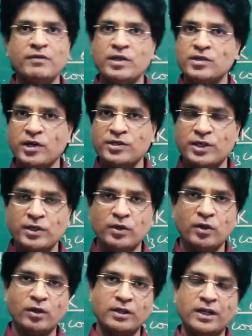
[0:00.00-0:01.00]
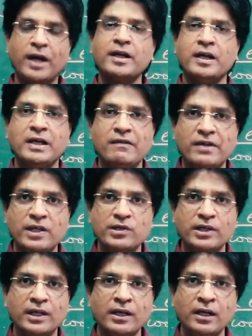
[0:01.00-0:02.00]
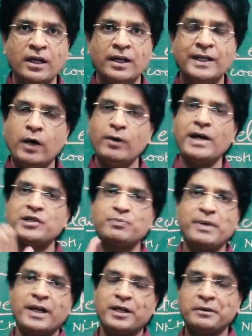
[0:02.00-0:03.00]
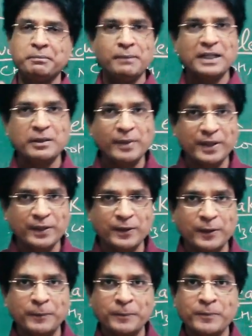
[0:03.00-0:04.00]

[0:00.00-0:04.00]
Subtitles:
discussion on conductivity cell. Now let's make it mathematical.